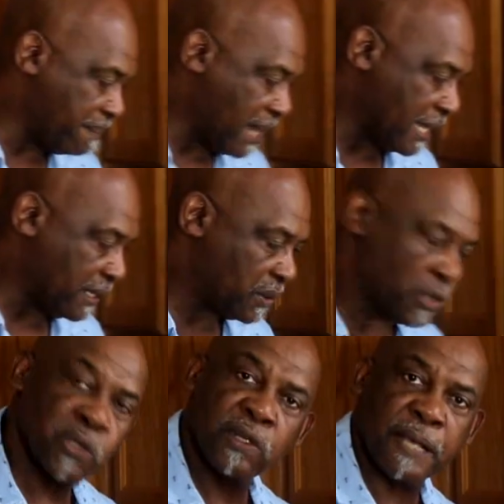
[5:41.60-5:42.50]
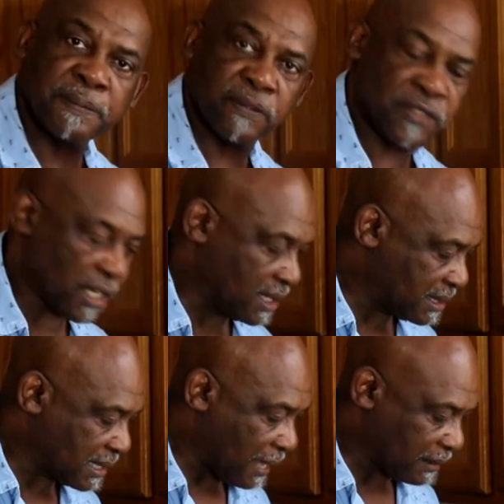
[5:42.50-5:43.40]
my 2 cups of chicken
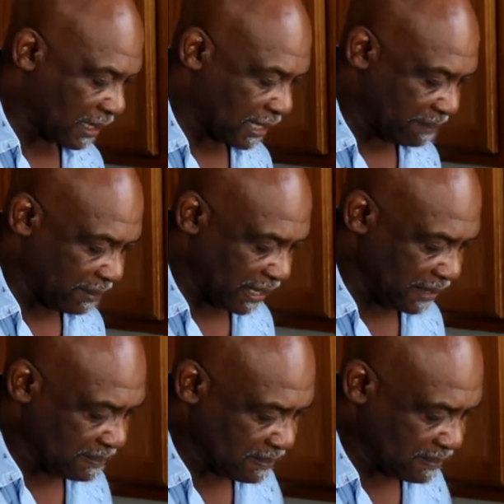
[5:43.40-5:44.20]
stock that I made,